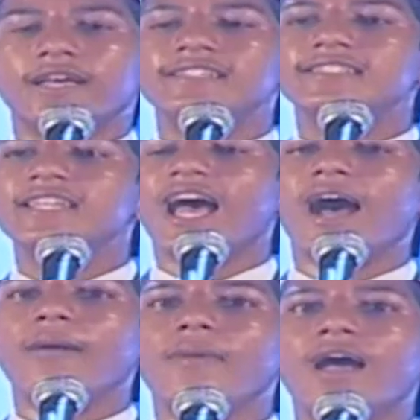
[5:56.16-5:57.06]

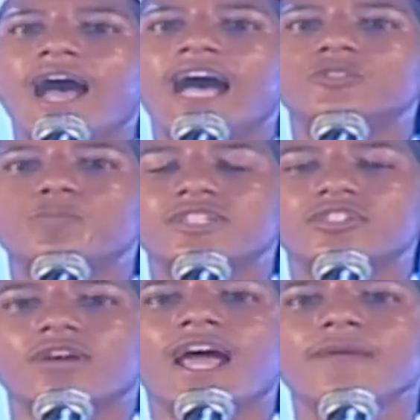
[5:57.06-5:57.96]
Islam has
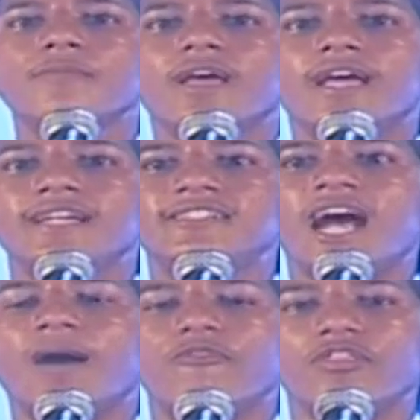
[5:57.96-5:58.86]
prescribed
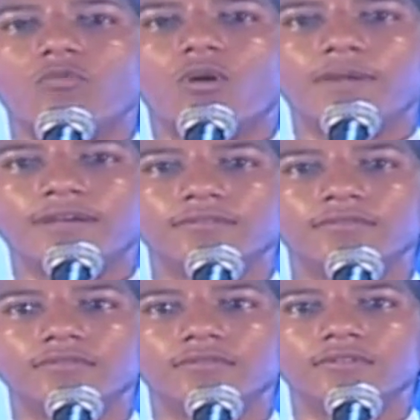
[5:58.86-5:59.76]
hijab for the woman.
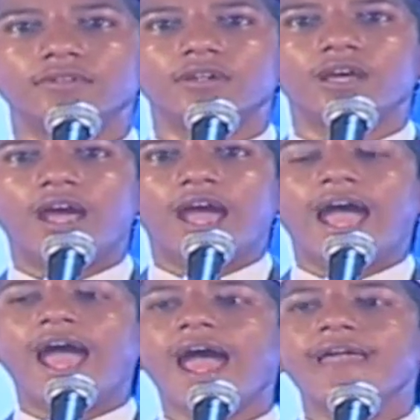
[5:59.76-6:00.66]

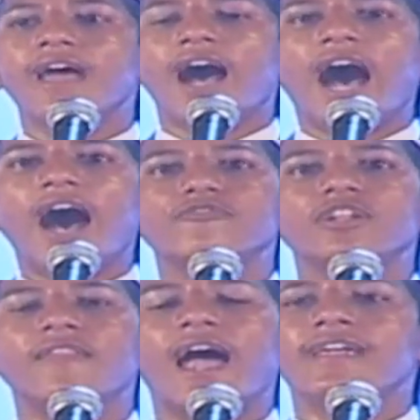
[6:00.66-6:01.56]
And
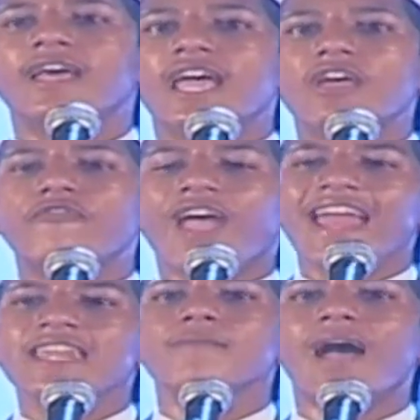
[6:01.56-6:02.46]
after that, if
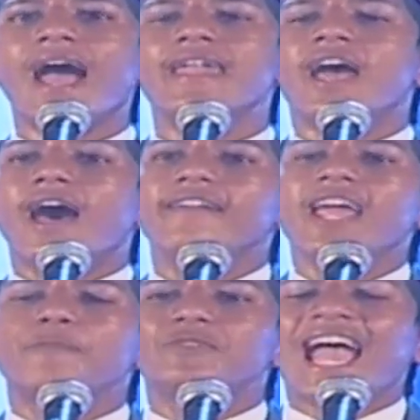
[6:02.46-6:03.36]
any man
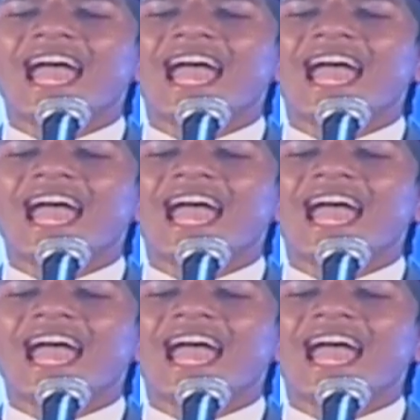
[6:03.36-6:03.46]
rapes